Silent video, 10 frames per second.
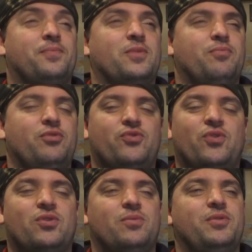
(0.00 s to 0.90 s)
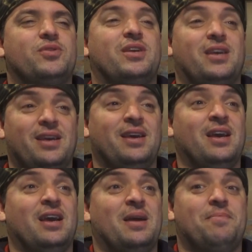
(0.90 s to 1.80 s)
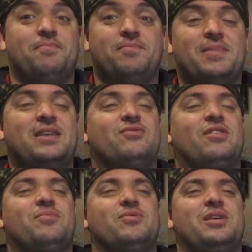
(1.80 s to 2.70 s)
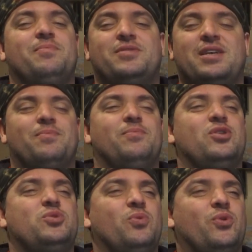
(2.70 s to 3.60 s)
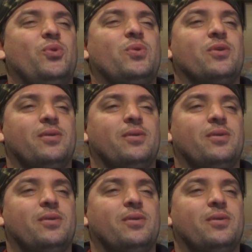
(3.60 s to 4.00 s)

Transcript: Bruce Folklore music makes Dragon Ball Z sound much more cooler.